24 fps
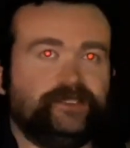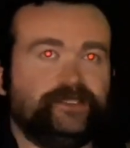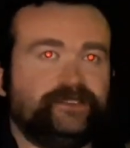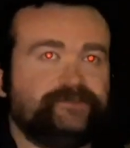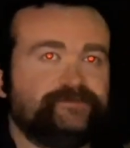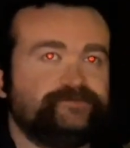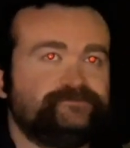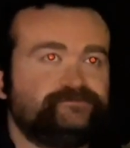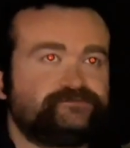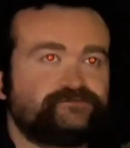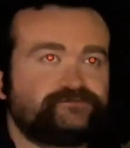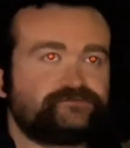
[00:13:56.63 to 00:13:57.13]

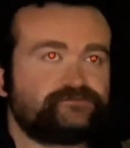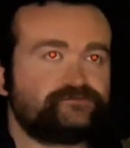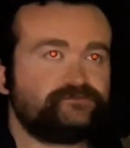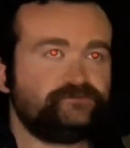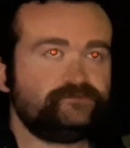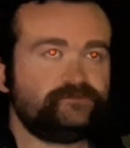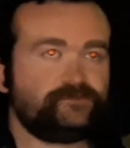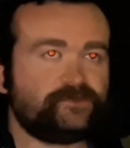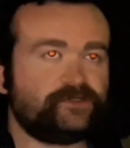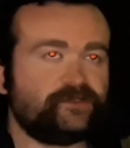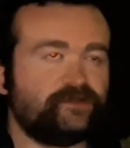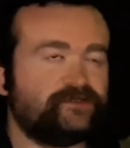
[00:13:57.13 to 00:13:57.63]
week,
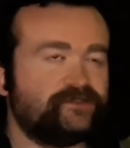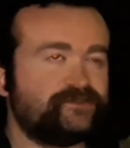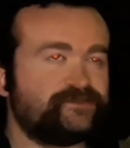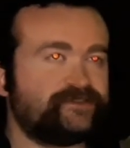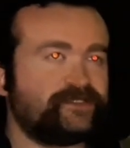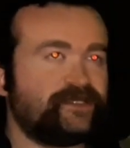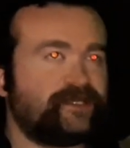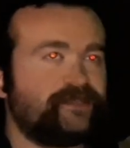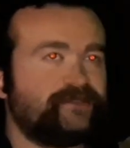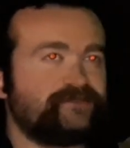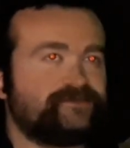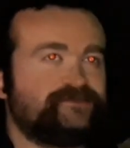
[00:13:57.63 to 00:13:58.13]

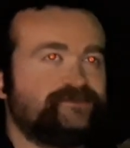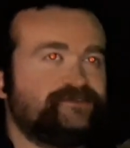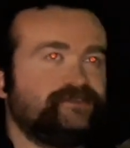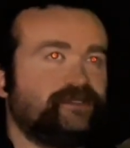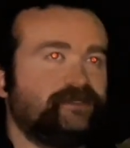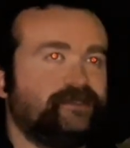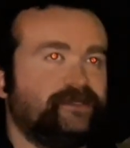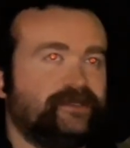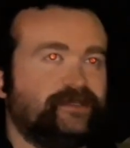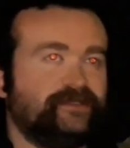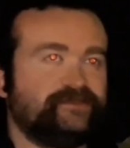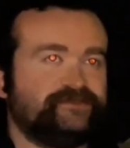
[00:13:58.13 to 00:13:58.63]

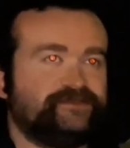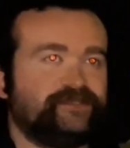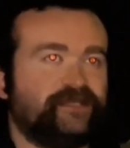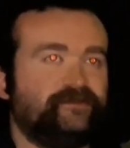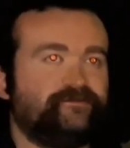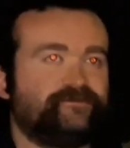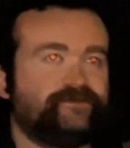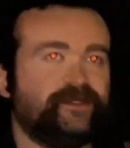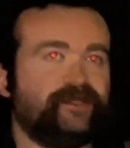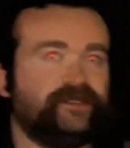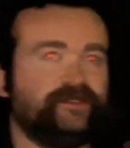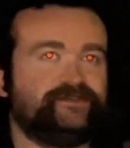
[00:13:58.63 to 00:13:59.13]

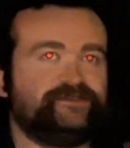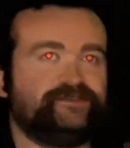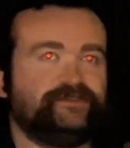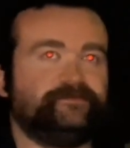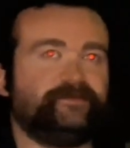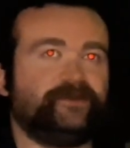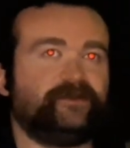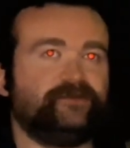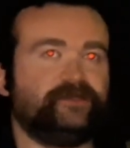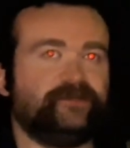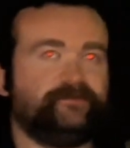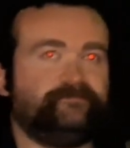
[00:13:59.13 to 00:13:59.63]
Southgate's
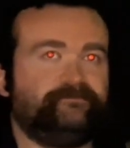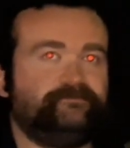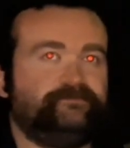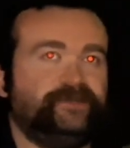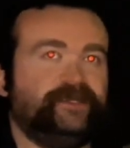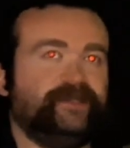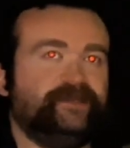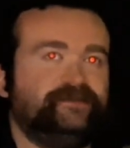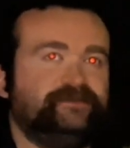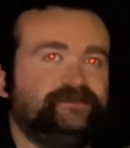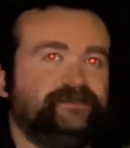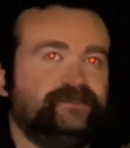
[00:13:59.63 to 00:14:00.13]
about to
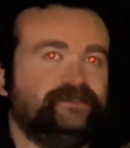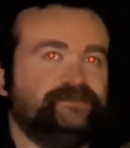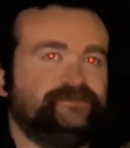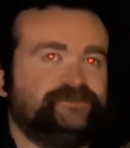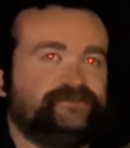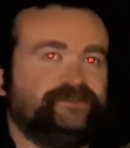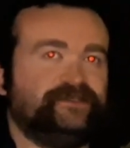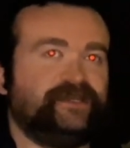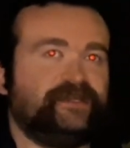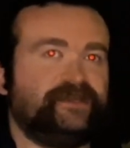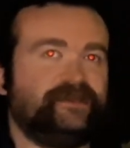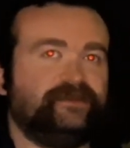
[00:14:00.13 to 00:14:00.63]
pick
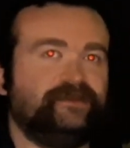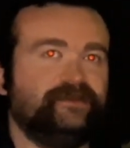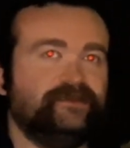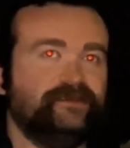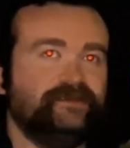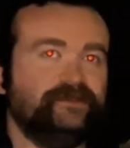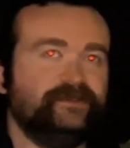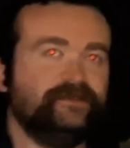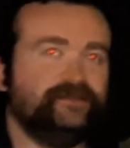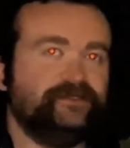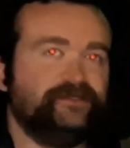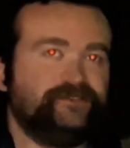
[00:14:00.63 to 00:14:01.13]
his
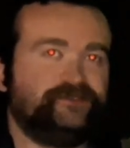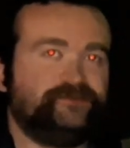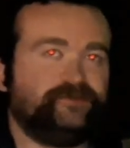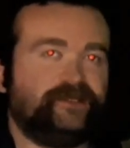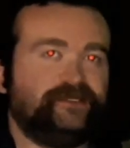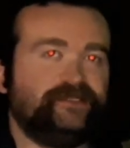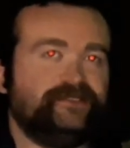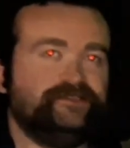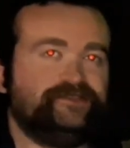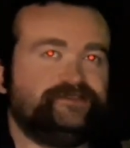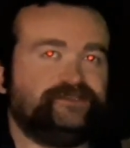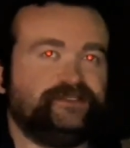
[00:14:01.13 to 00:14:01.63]

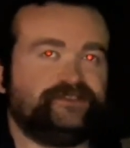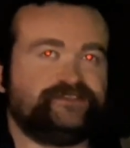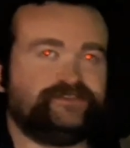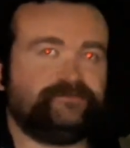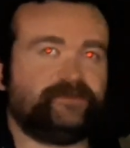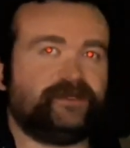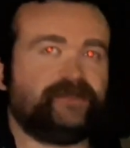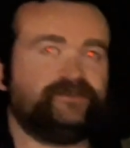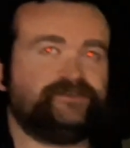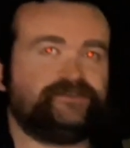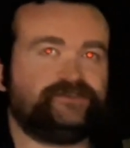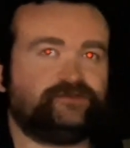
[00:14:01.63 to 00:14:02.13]

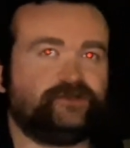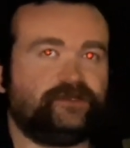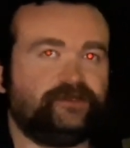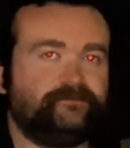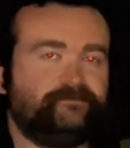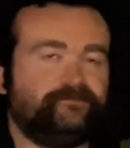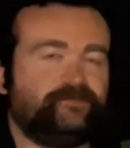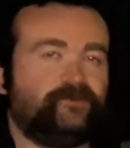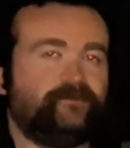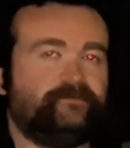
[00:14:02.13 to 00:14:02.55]
26-man squad,